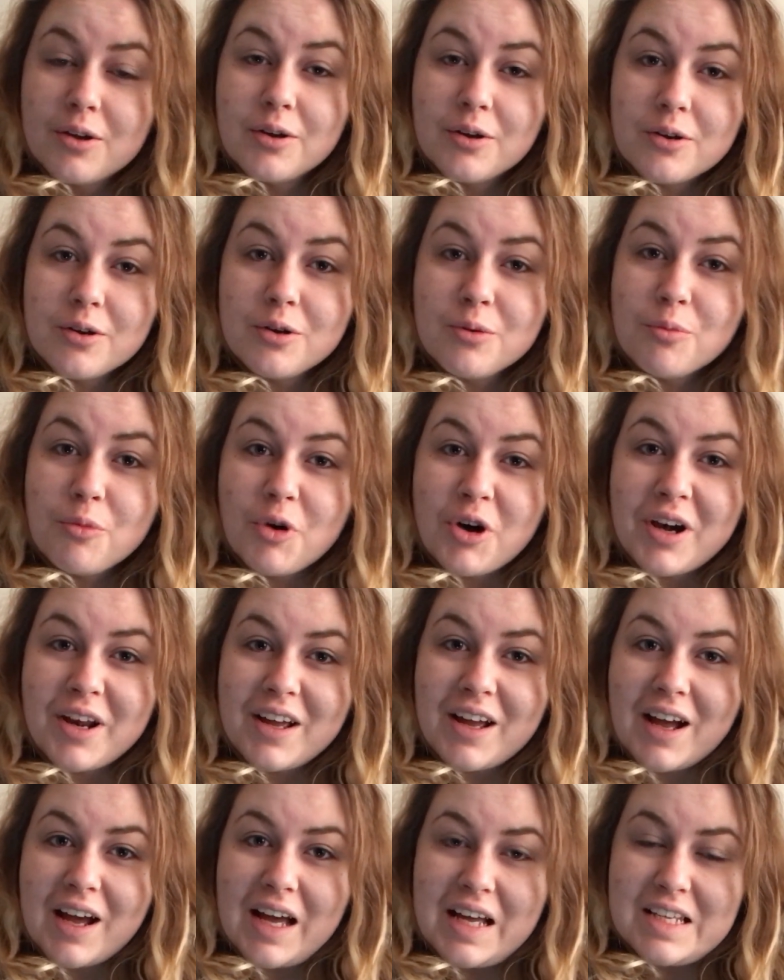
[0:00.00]
Good
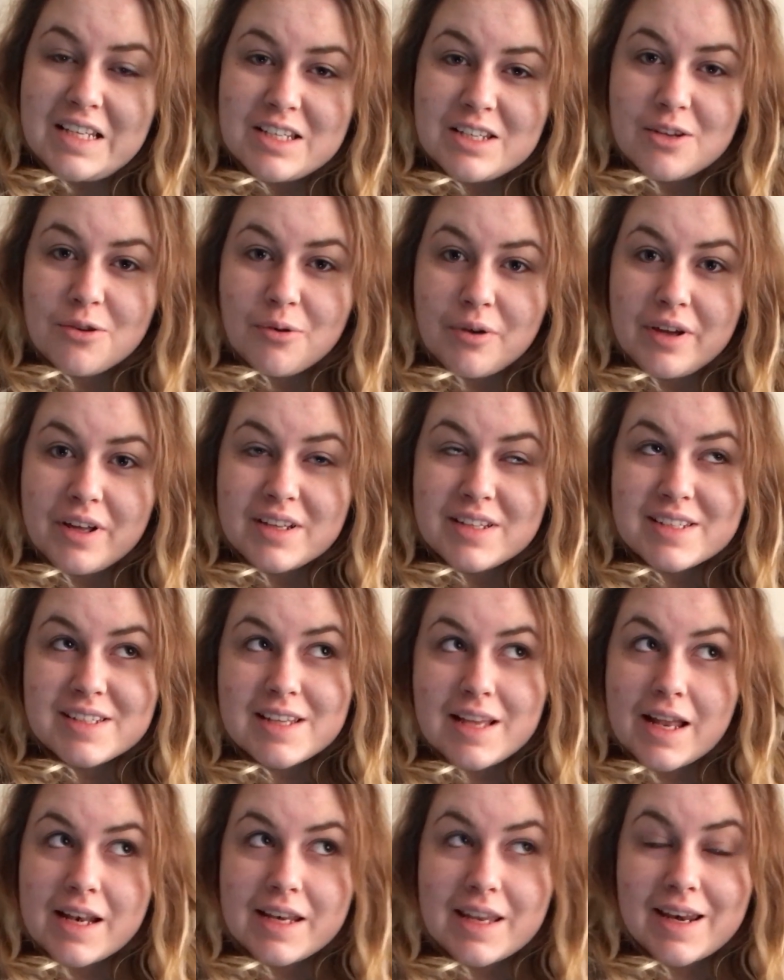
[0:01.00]
morning, guys. So
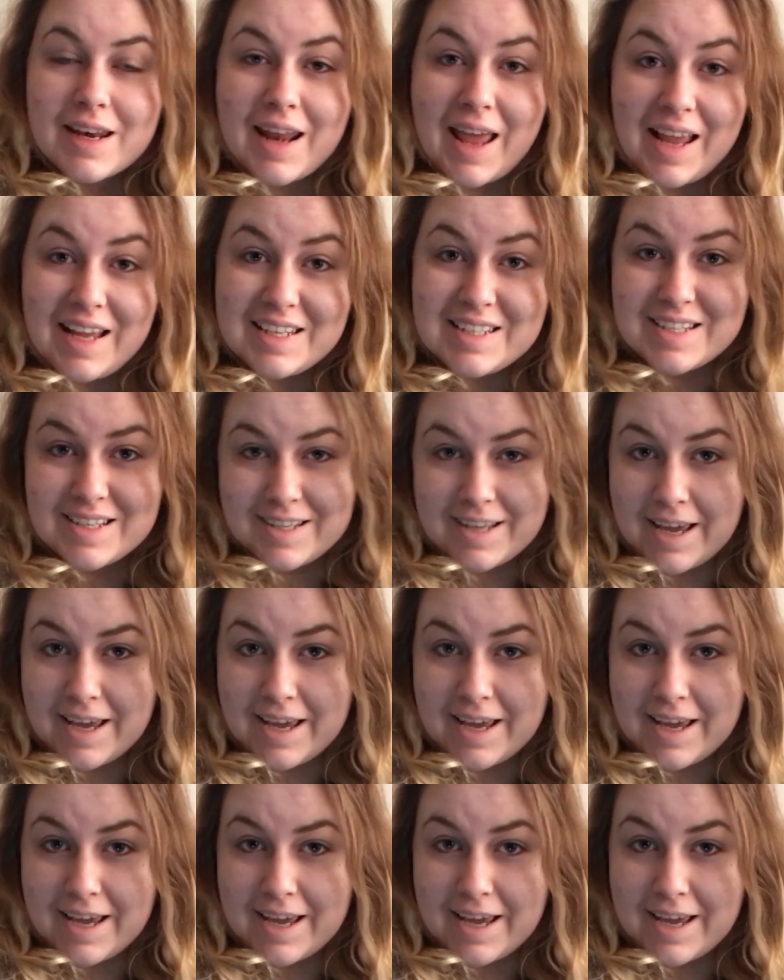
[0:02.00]
it's the next